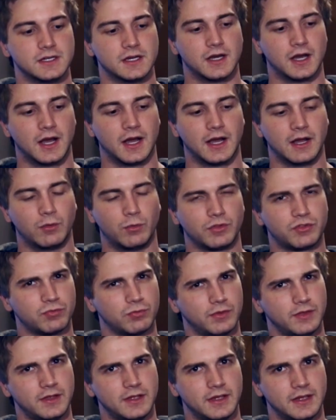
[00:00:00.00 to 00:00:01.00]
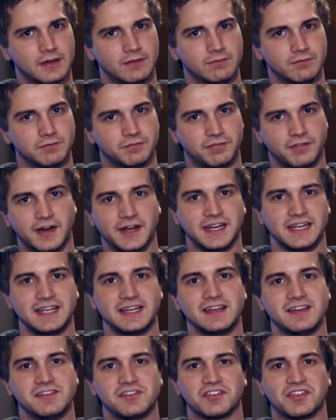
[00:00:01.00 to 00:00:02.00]
What's really
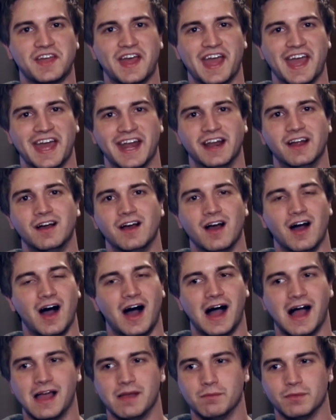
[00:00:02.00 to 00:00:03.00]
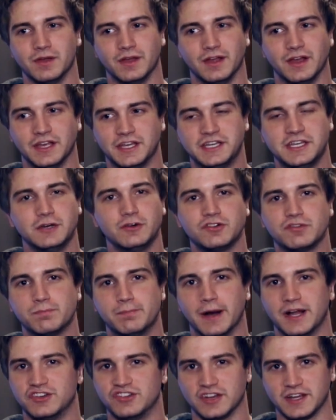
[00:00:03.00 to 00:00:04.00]
funny is that I'm a huge
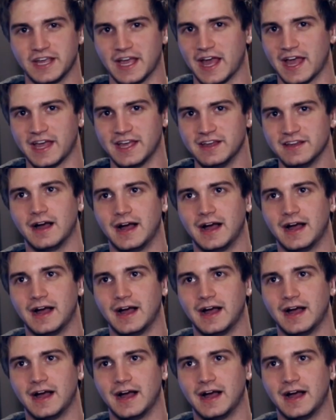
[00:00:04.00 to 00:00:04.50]
budget guy.